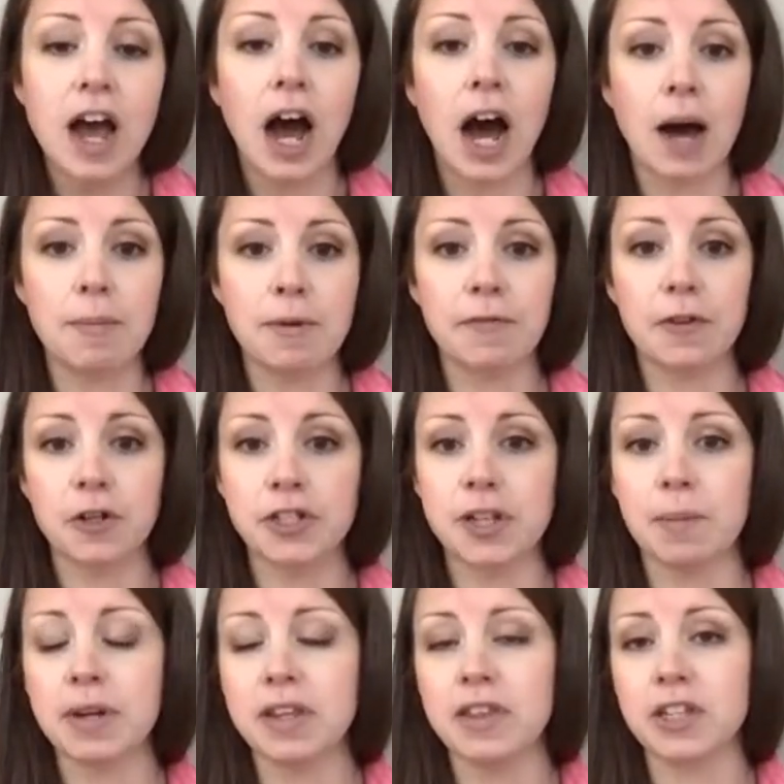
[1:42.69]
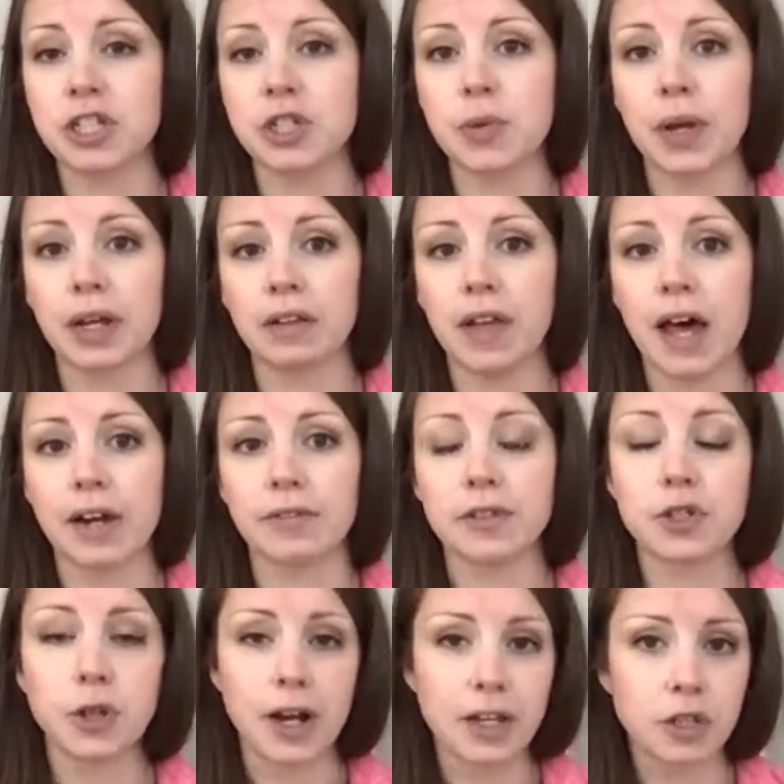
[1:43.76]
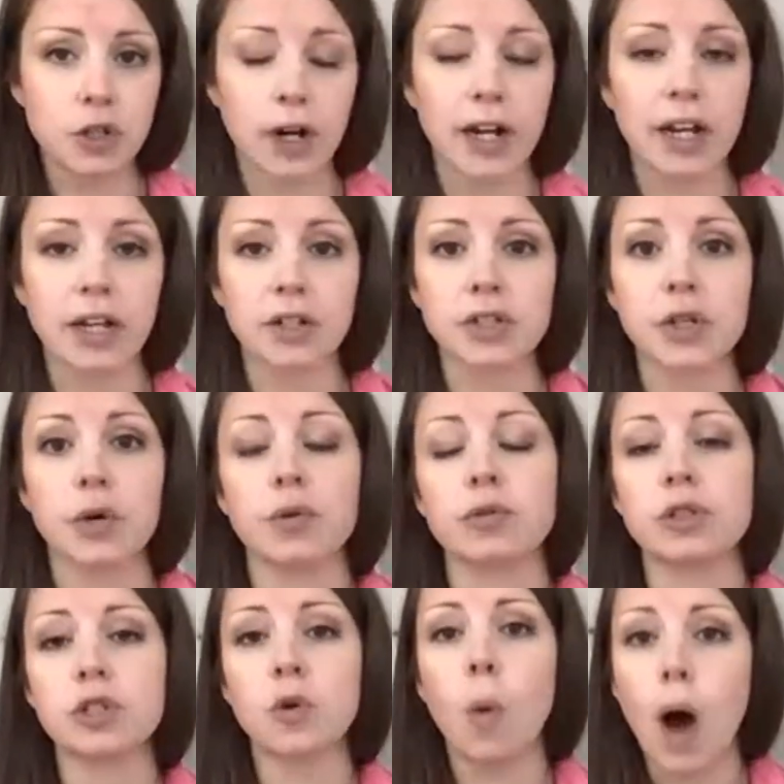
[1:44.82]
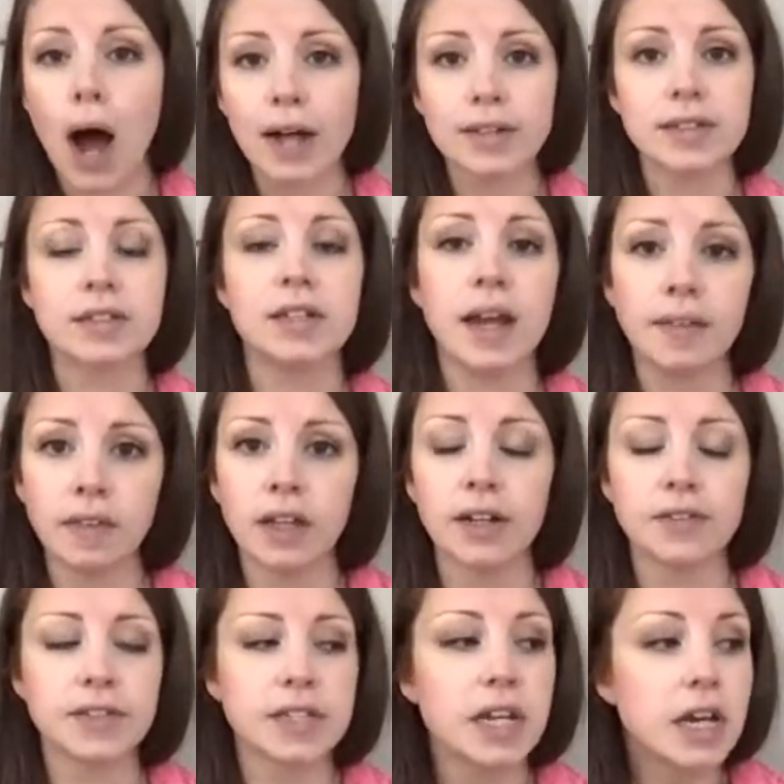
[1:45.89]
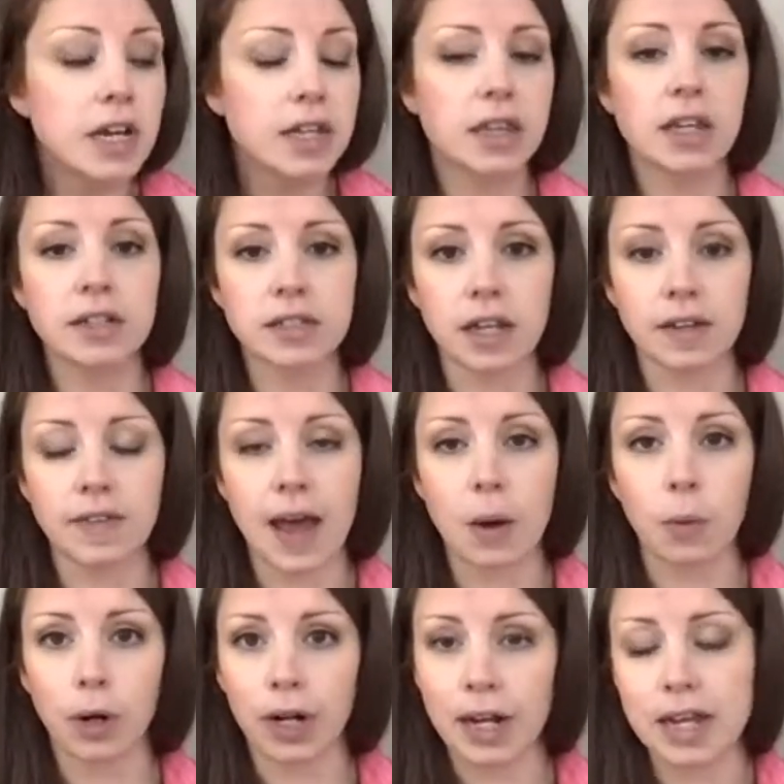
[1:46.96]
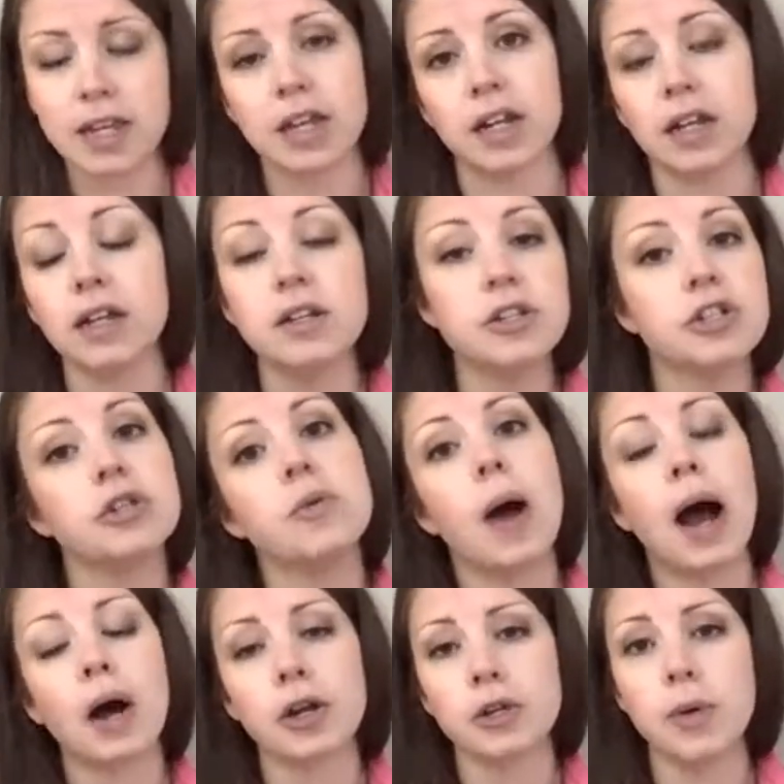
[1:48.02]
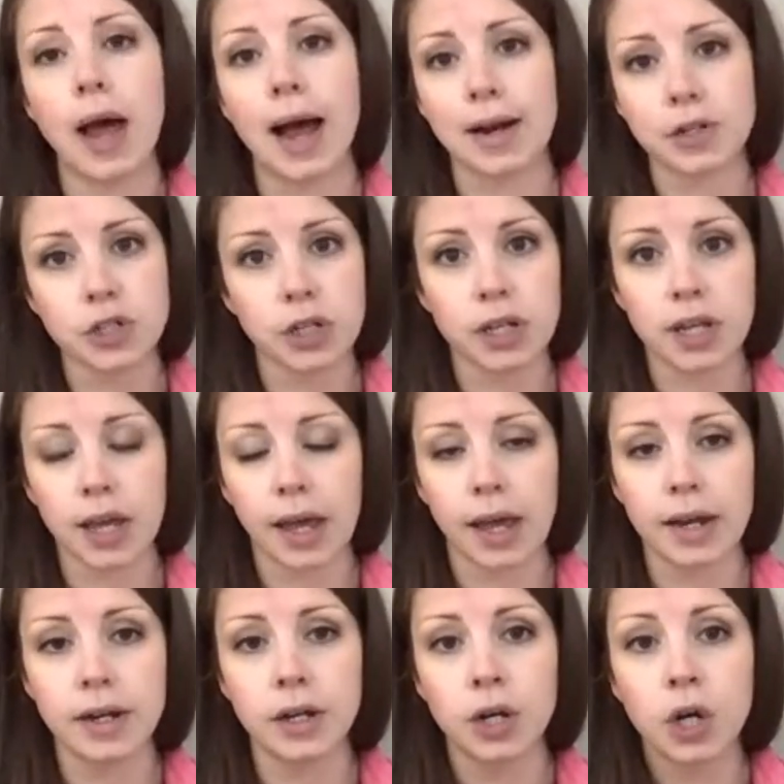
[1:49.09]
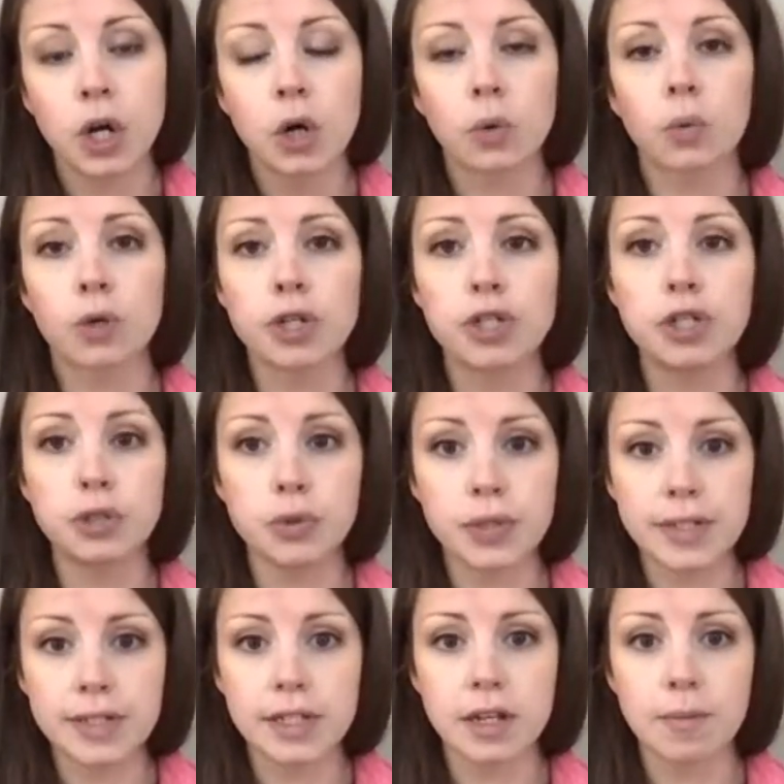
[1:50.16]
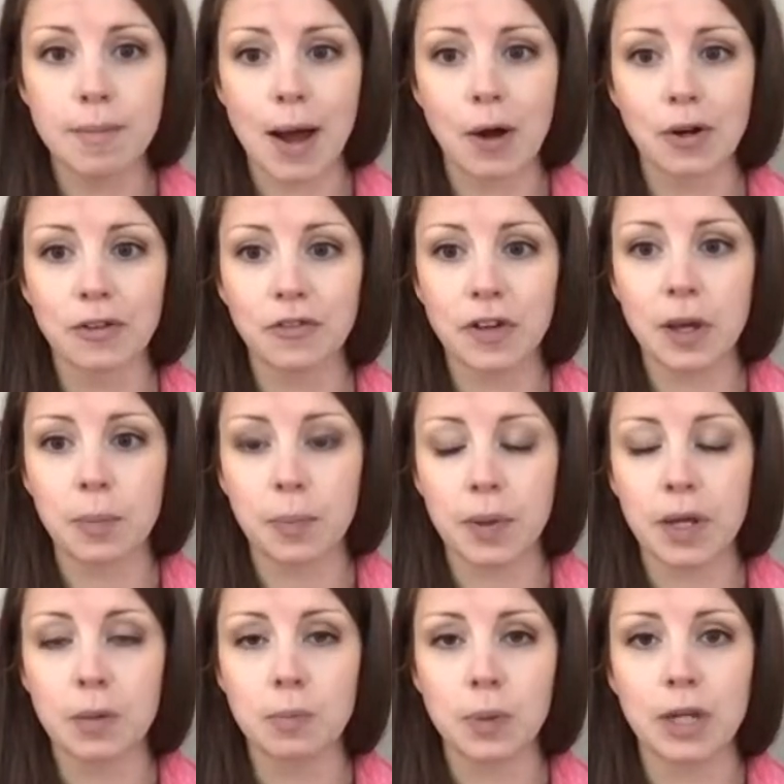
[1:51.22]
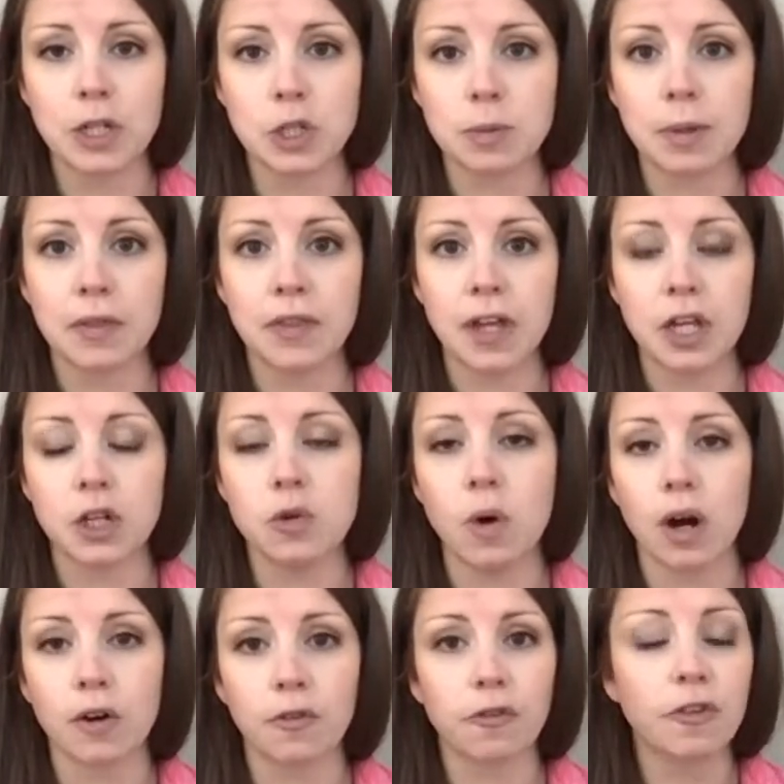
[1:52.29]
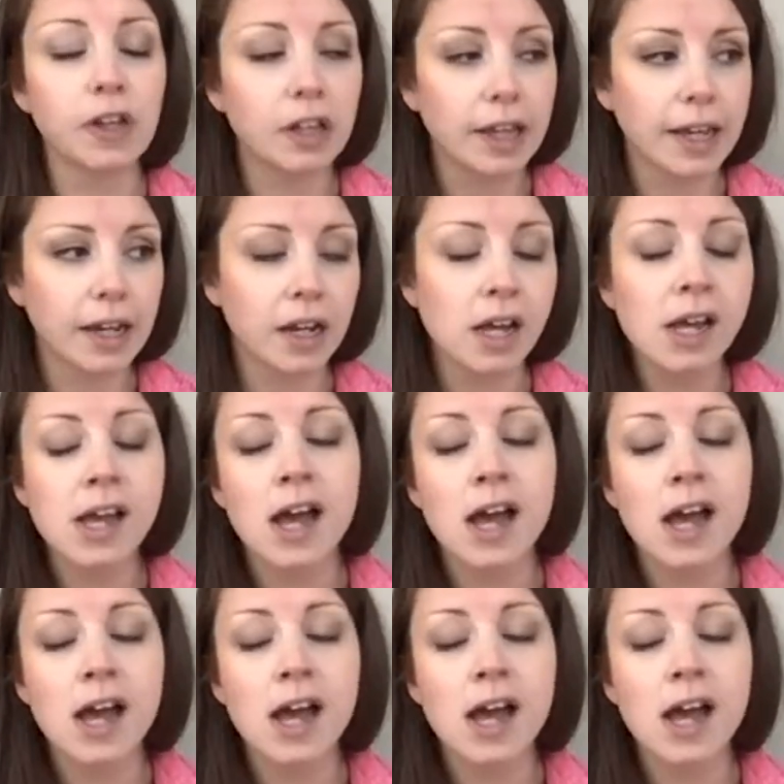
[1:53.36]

If you're somebody that's doing a lot of strength training, so squats, deadlifts, things like that, we're going to get into how you actually can reduce the amount of hip impingement that you are feeling.